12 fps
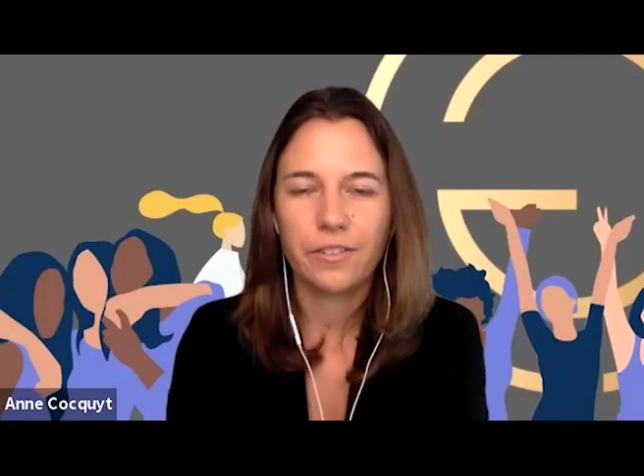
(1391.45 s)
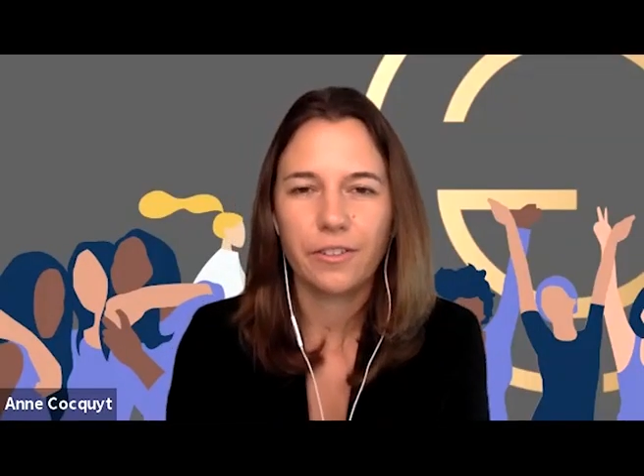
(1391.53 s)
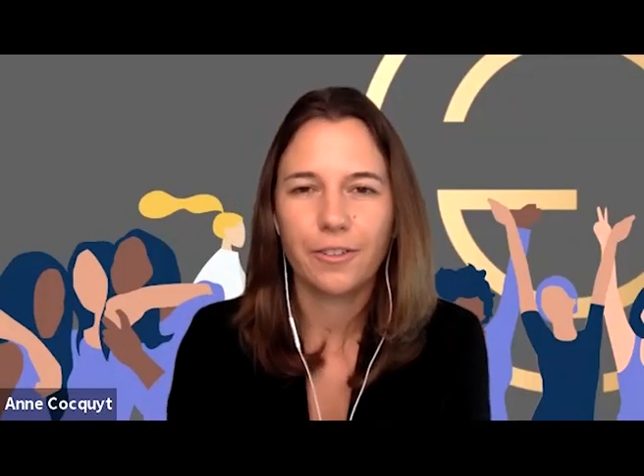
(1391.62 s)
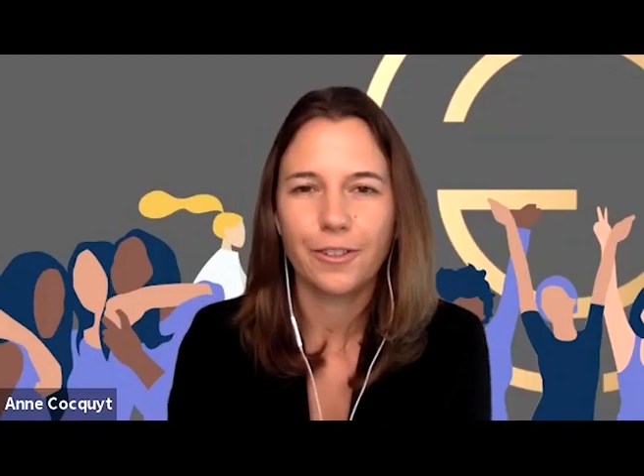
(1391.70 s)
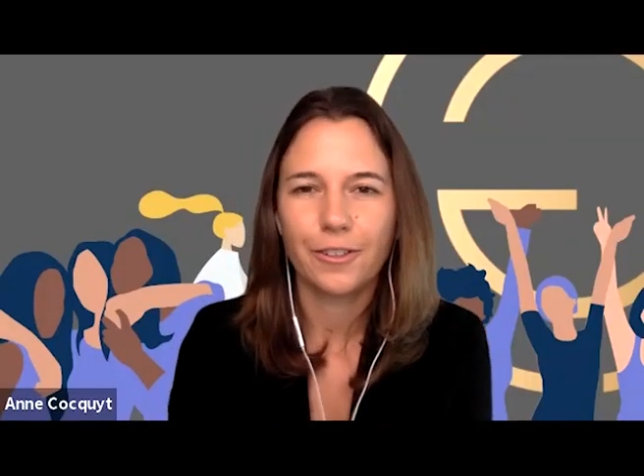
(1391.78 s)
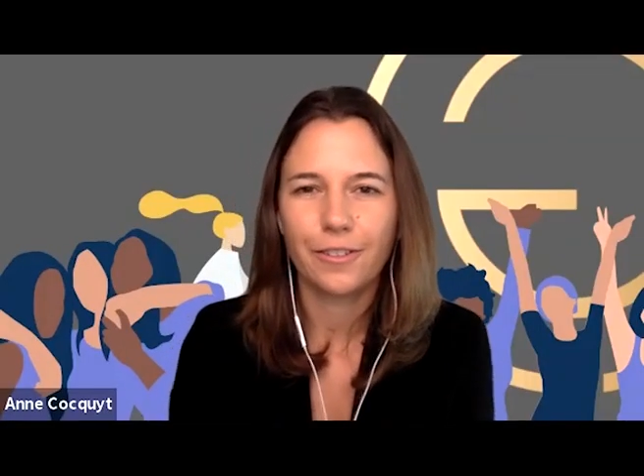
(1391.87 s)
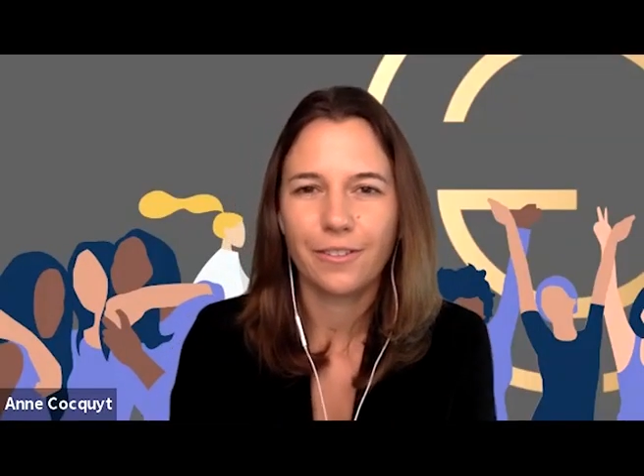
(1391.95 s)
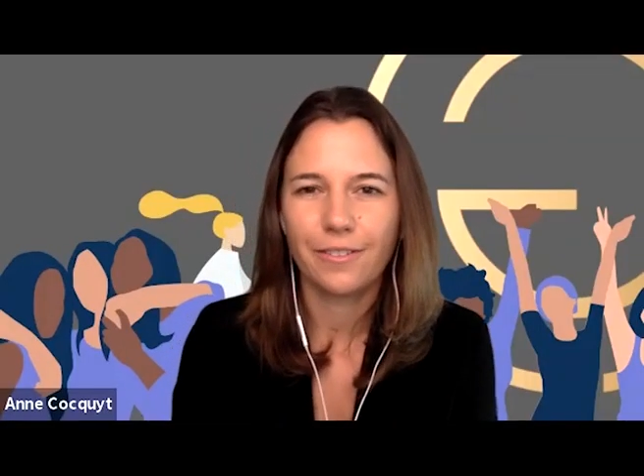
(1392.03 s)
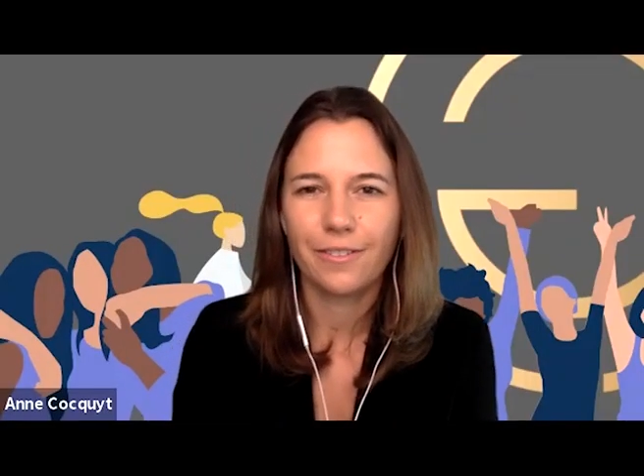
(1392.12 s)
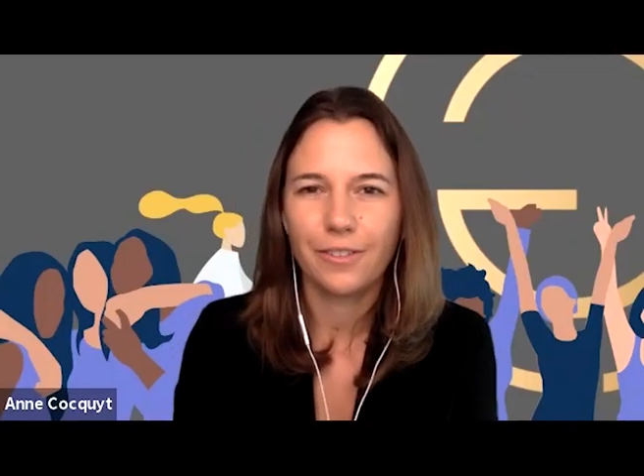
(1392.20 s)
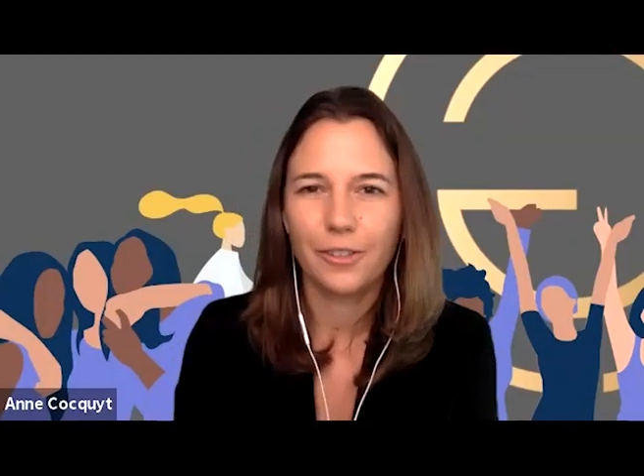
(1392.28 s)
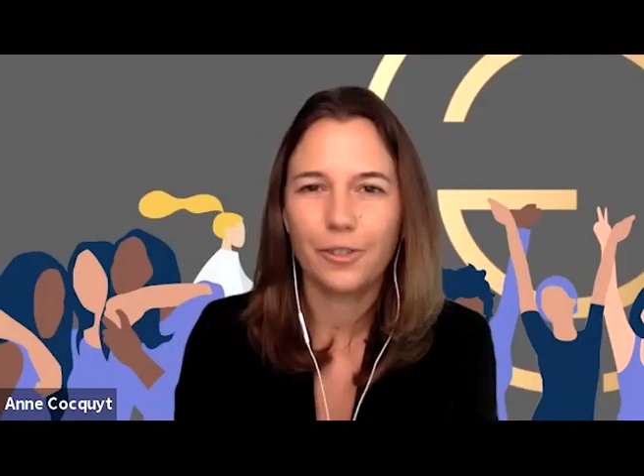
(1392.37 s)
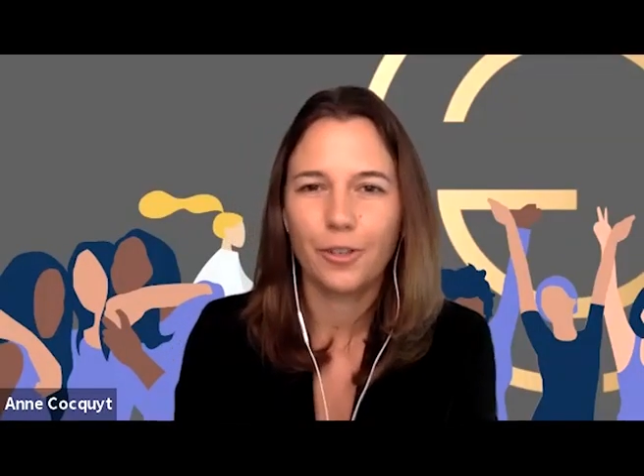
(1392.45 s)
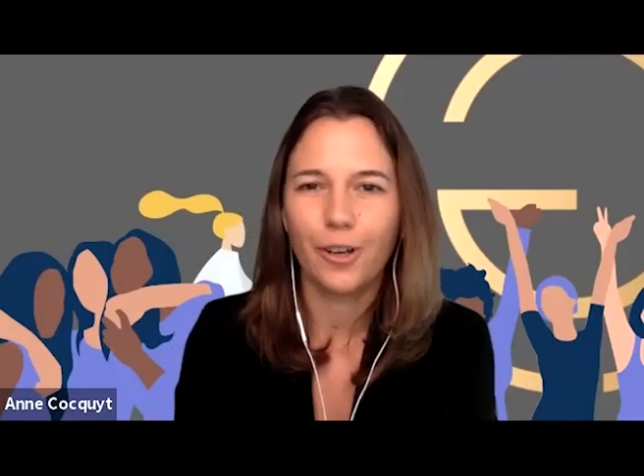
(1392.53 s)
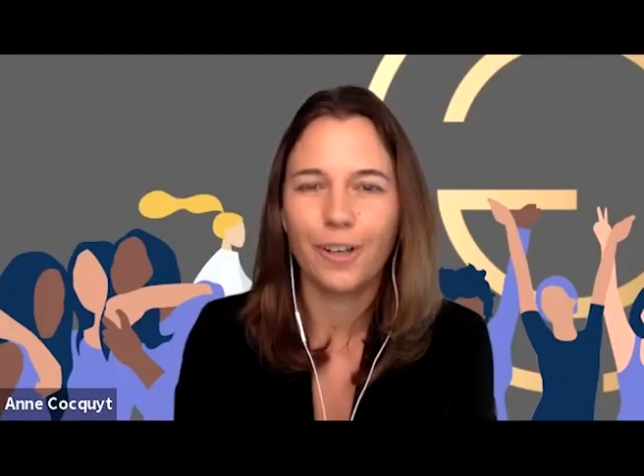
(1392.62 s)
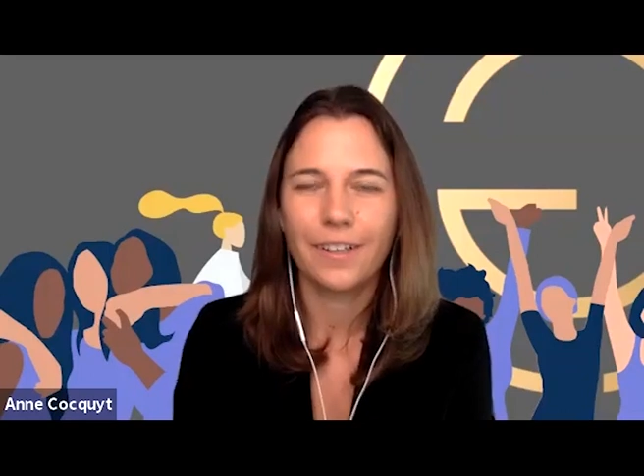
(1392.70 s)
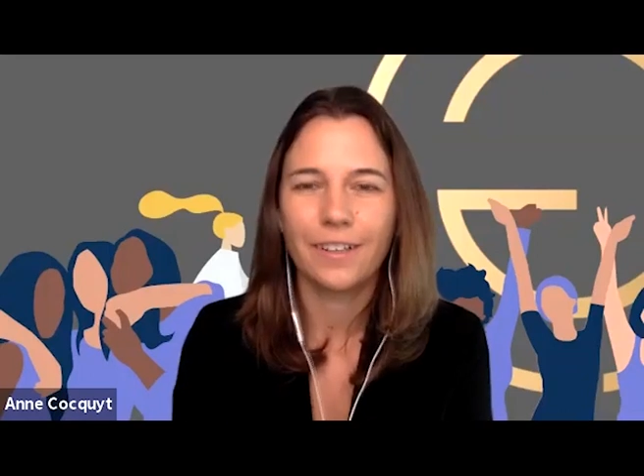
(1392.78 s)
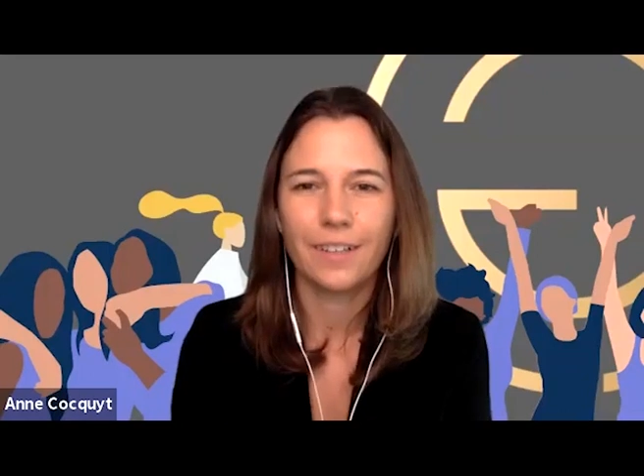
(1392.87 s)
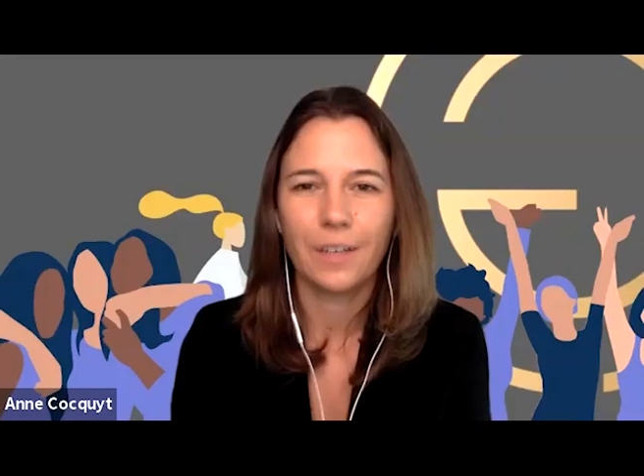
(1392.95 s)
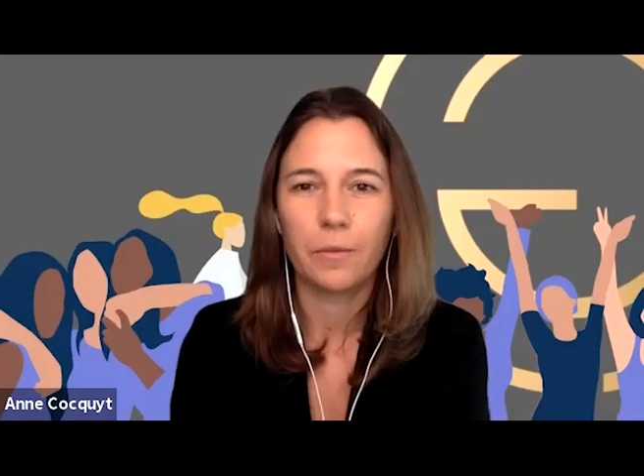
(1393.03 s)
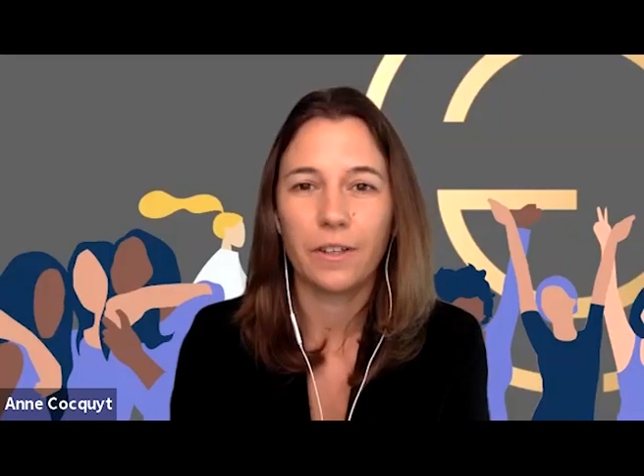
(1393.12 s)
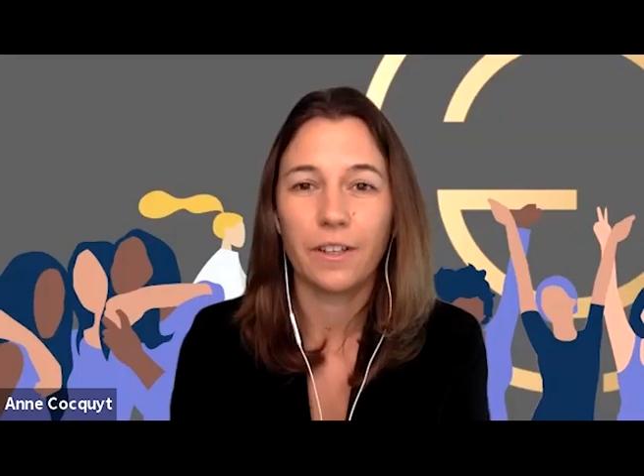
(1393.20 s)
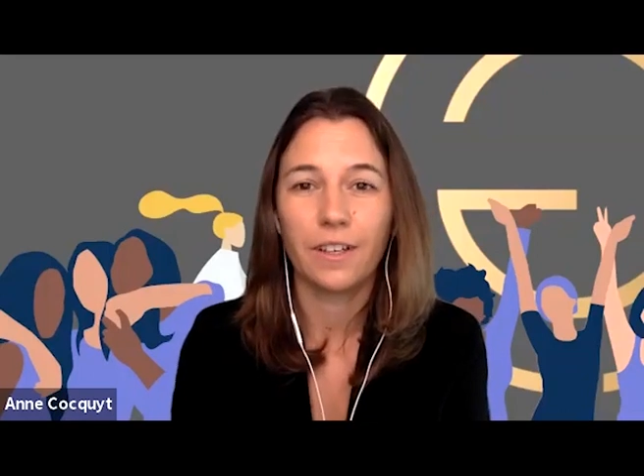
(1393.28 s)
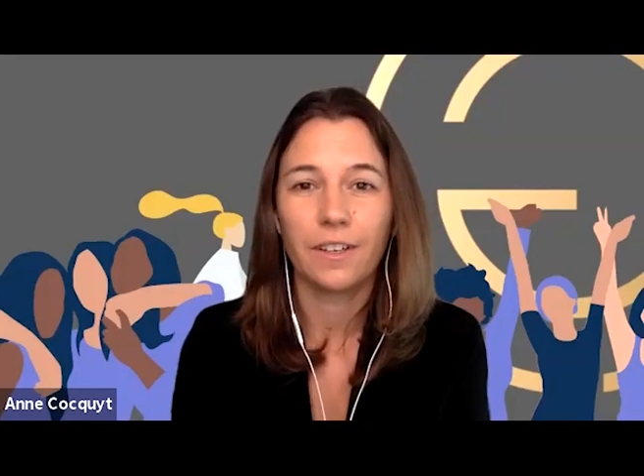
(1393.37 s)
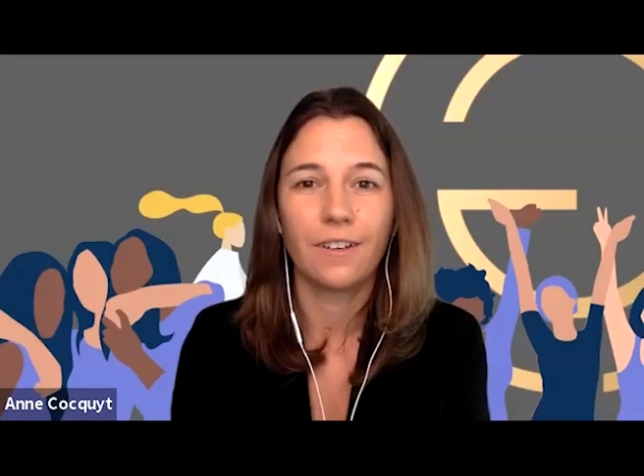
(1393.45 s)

heard you talking, I'm like,